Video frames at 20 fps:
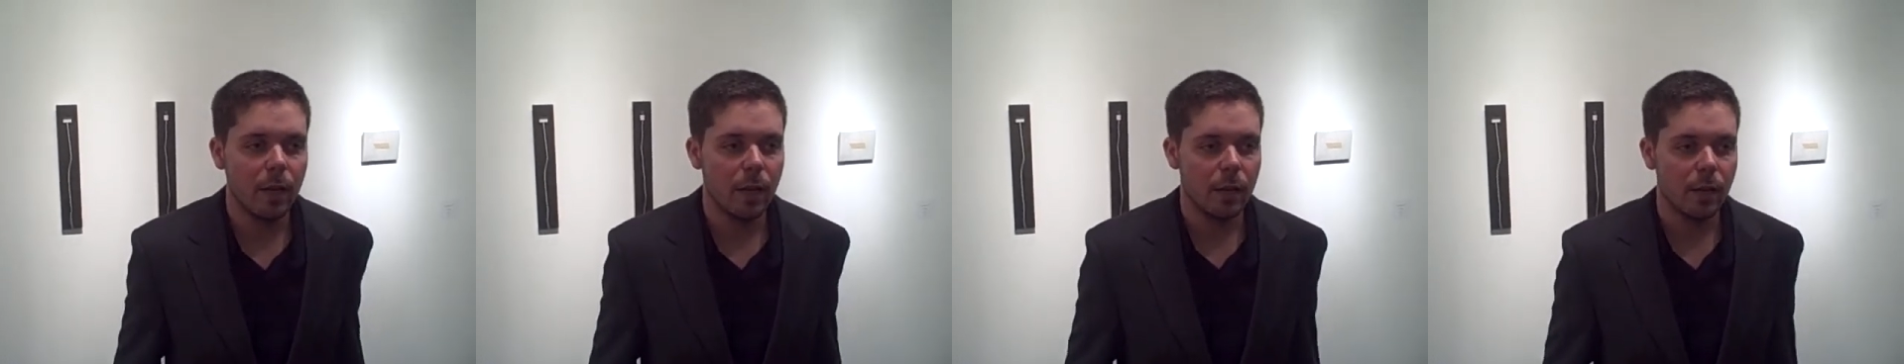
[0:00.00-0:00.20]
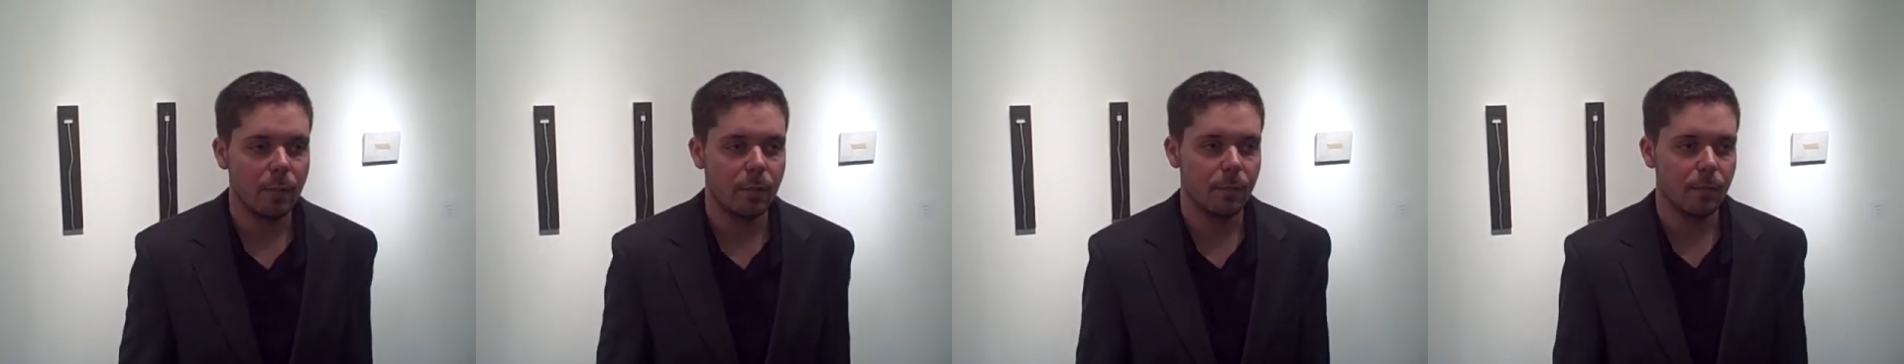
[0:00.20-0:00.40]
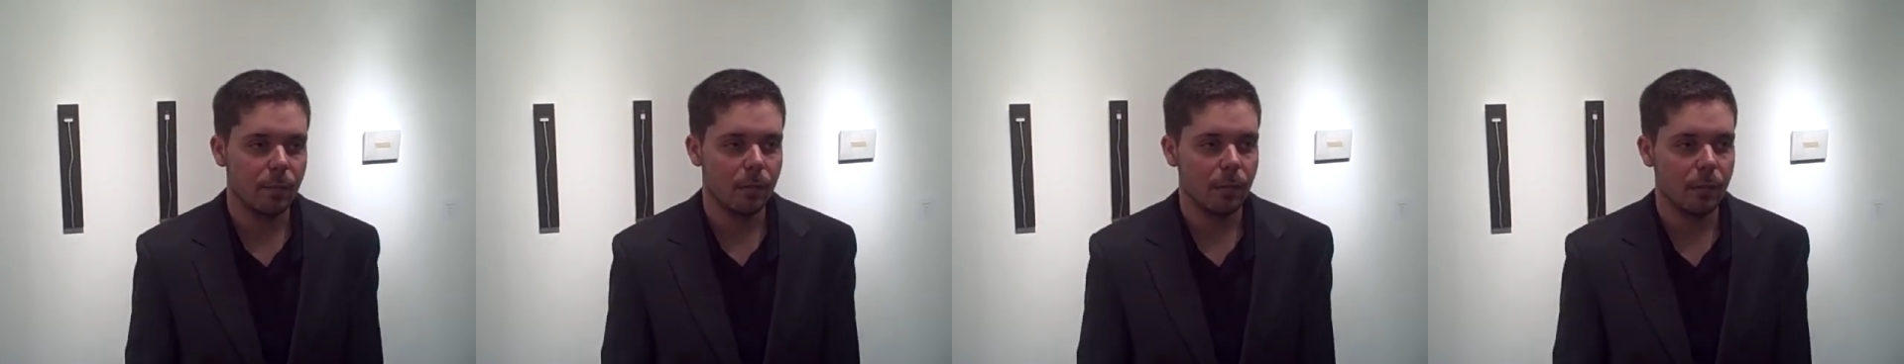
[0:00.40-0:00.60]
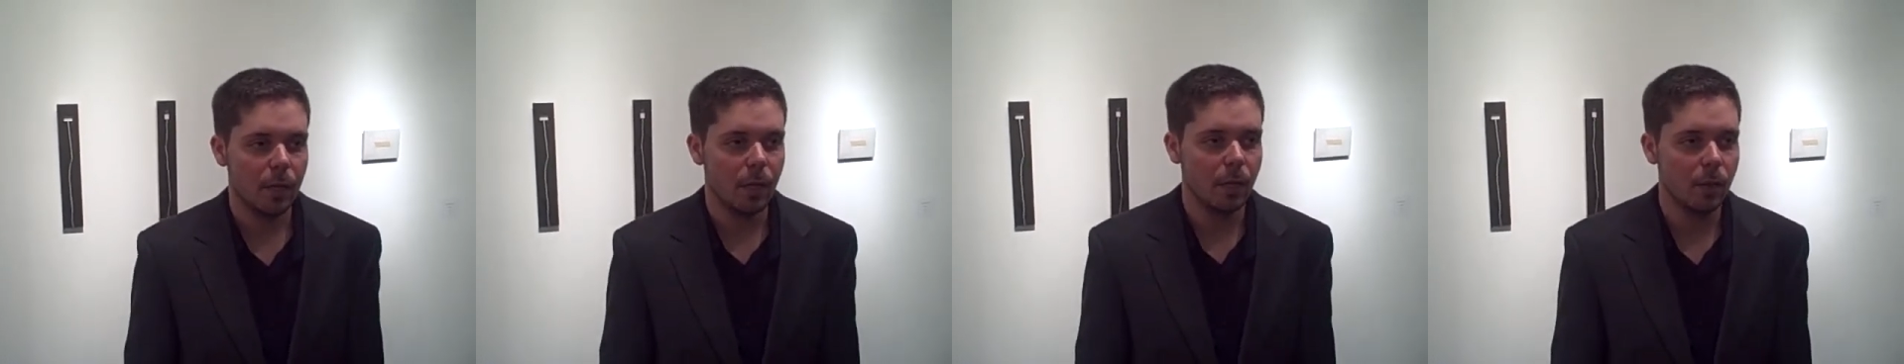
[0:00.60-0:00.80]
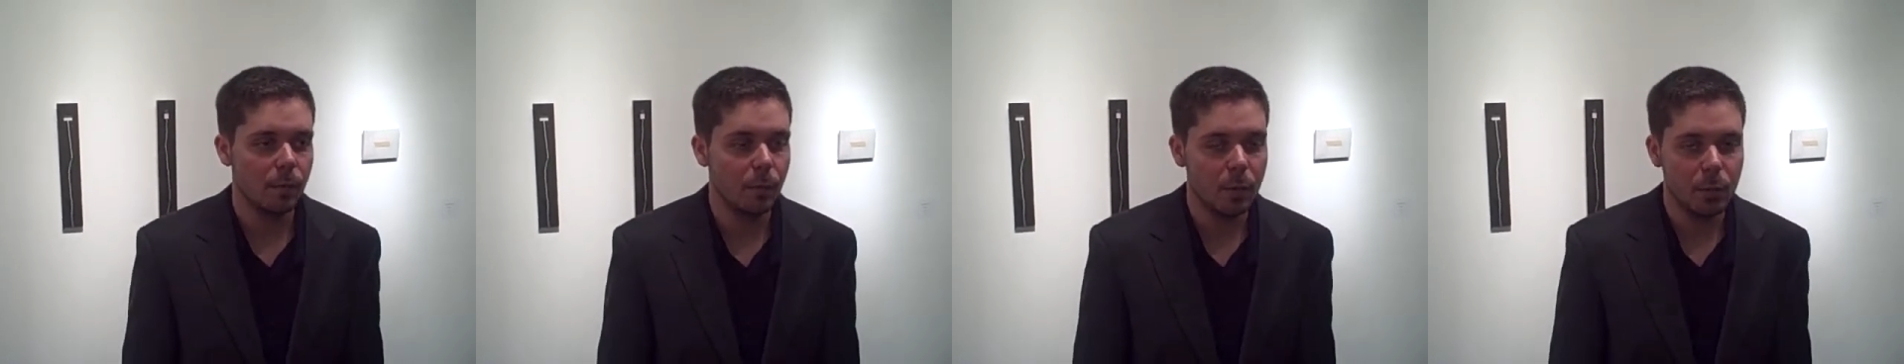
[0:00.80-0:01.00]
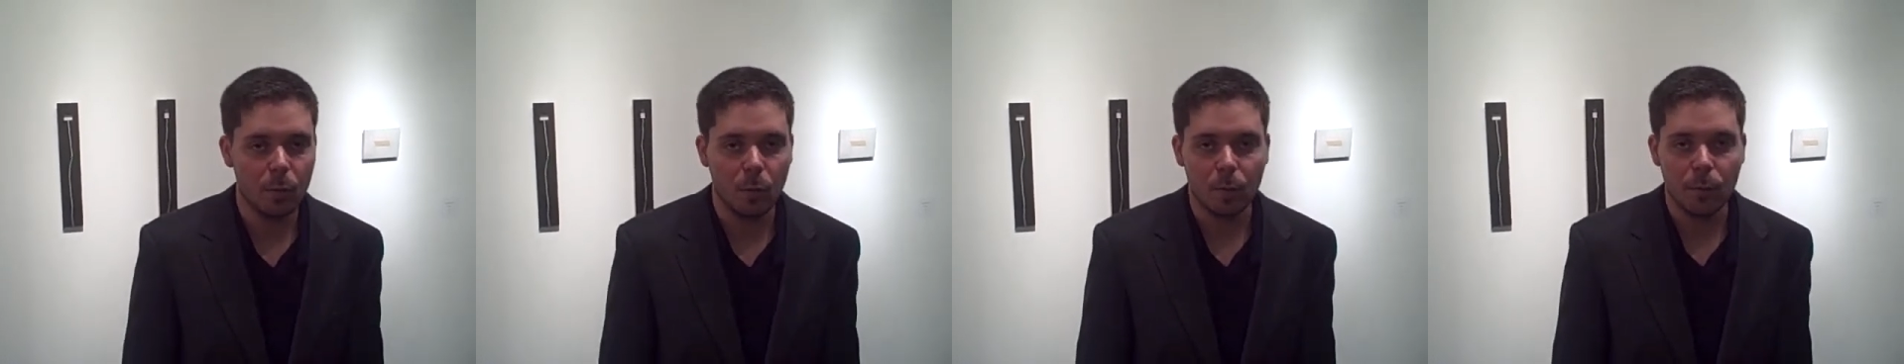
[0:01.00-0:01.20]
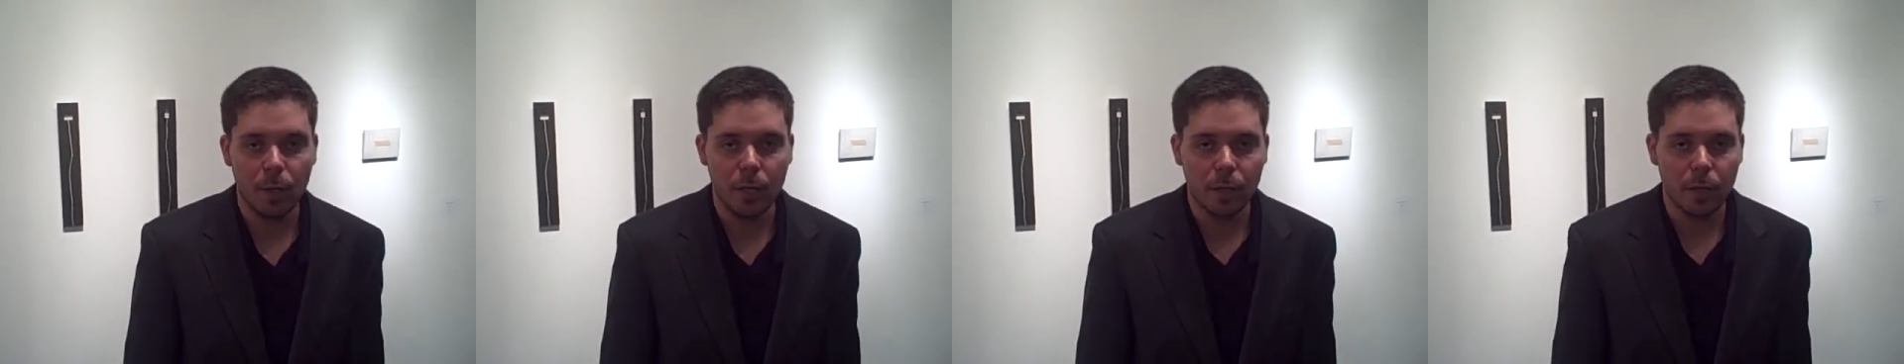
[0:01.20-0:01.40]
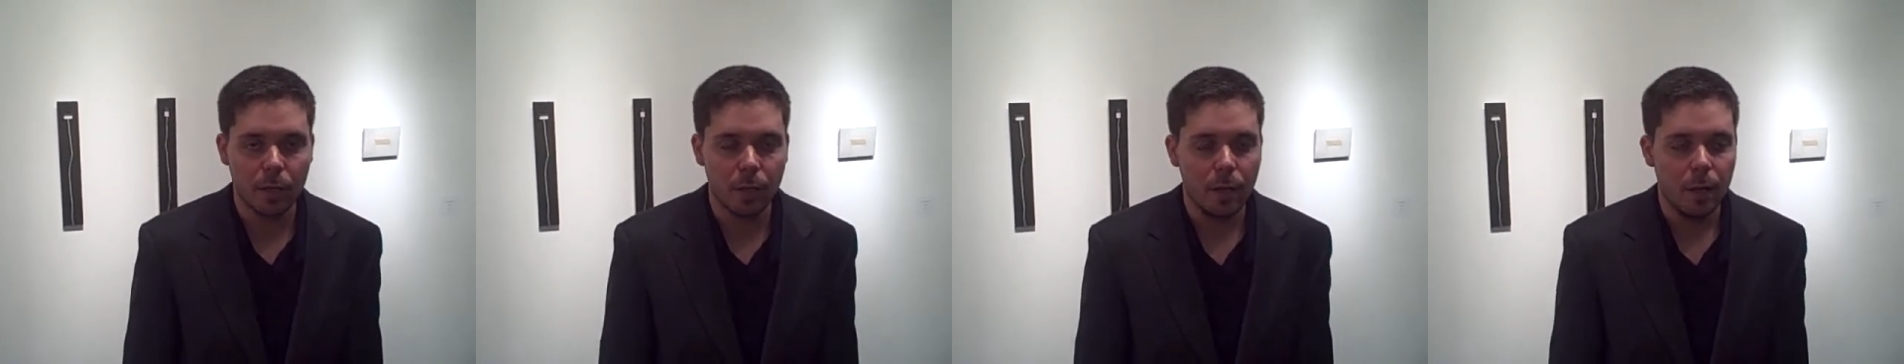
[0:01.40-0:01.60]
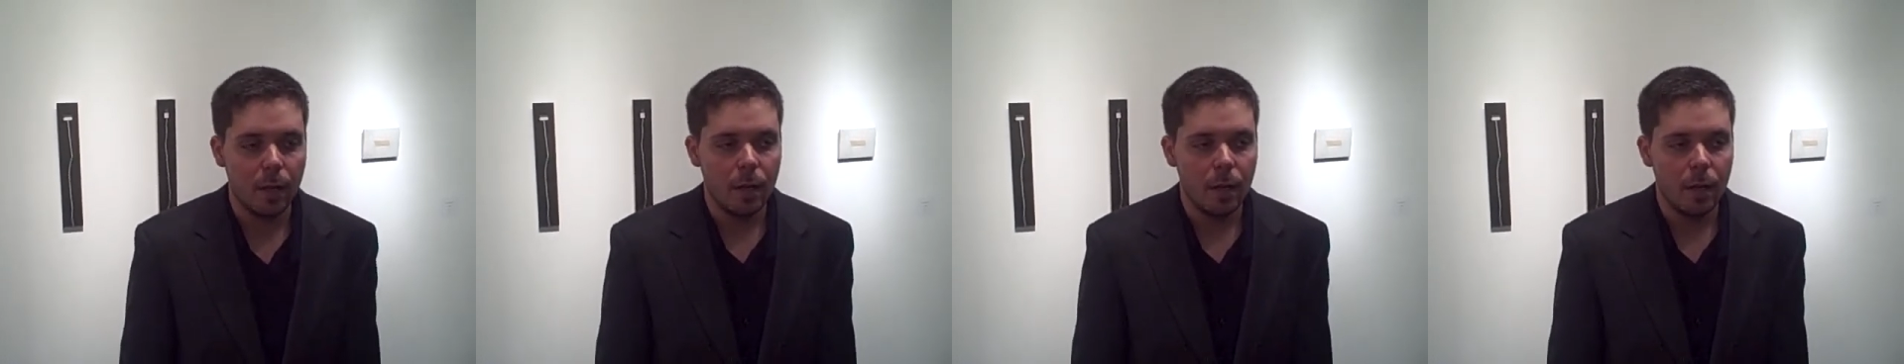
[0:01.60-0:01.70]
had held much more meaning.